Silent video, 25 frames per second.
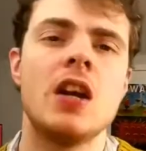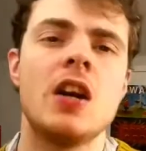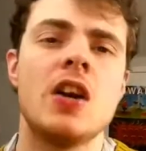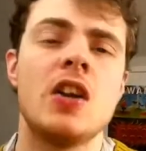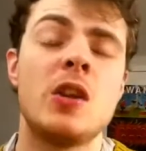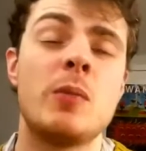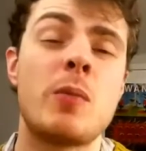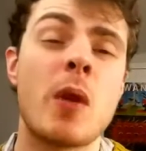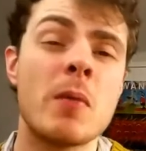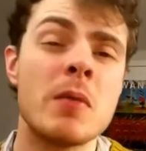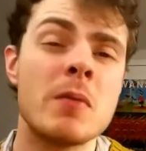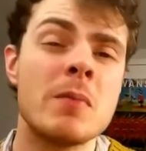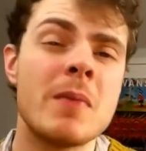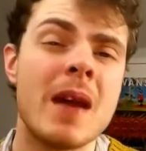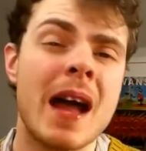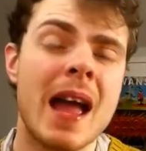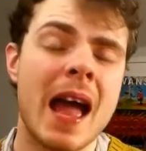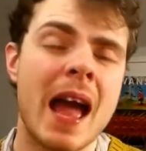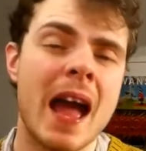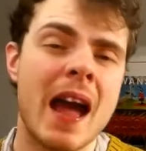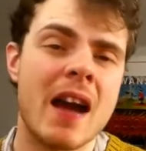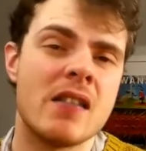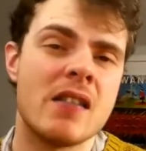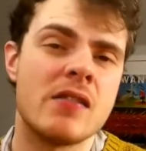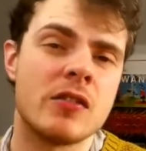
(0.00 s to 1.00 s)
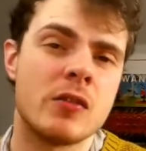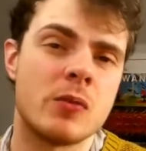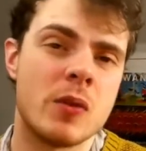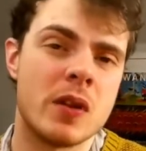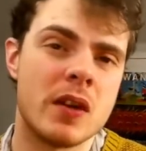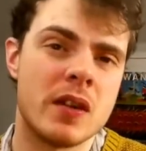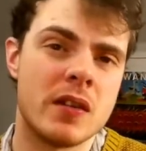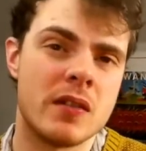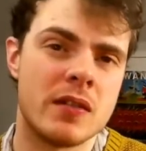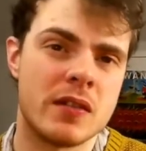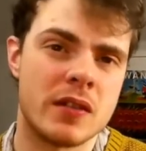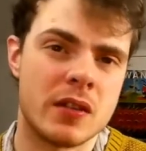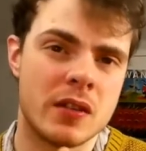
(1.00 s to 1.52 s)
The problem I have
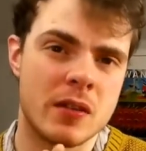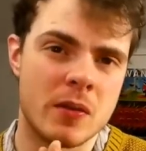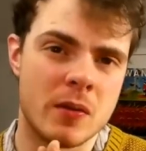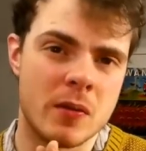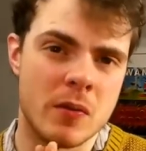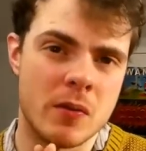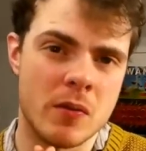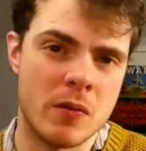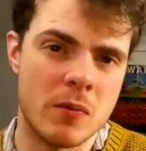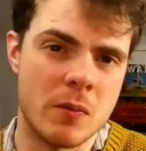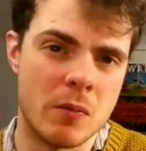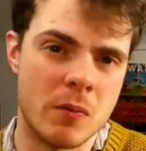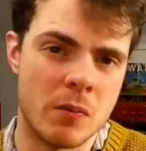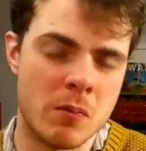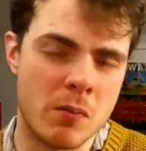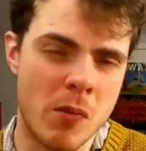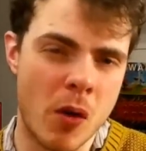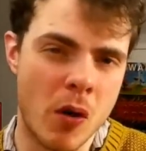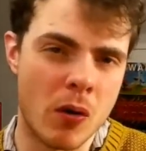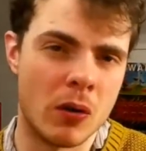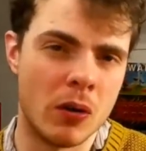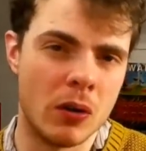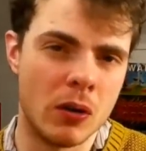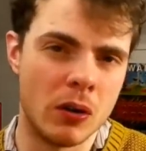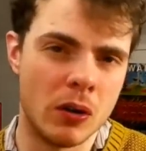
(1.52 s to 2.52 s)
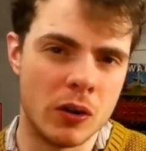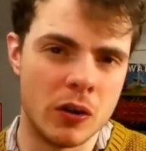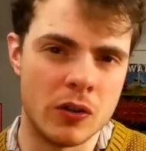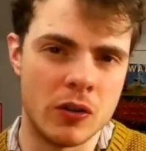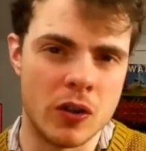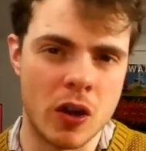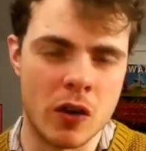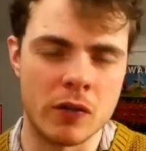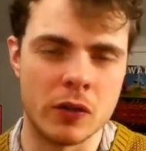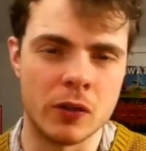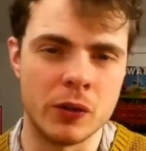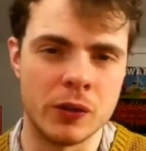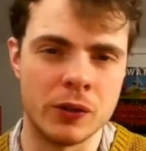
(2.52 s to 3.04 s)
with moral
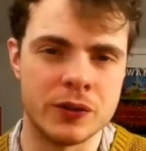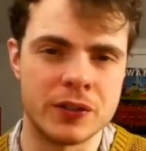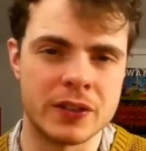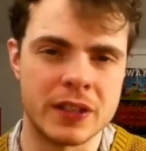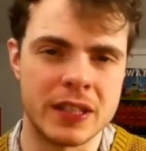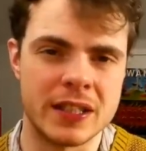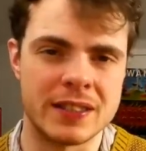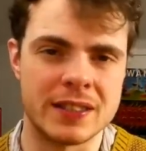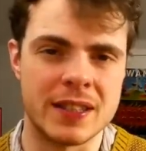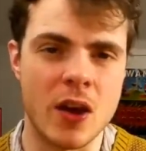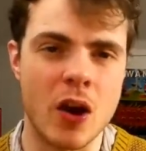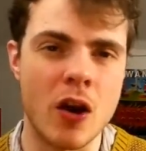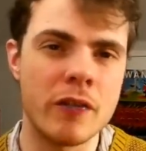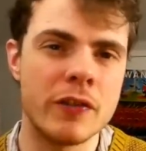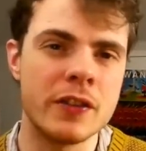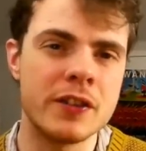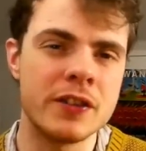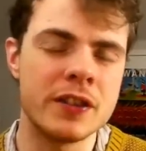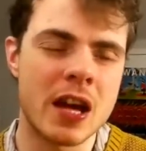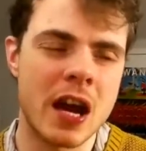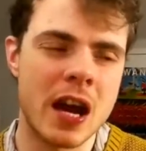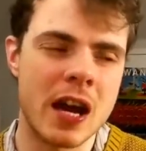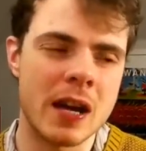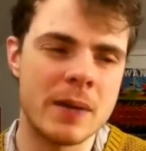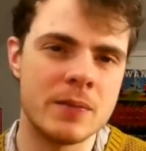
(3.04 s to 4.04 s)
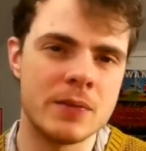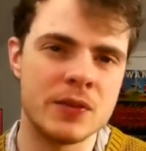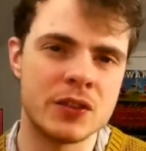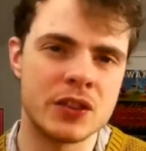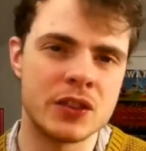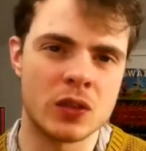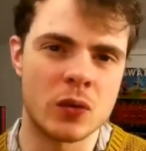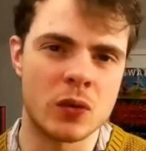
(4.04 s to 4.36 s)
novels is that oftentimes,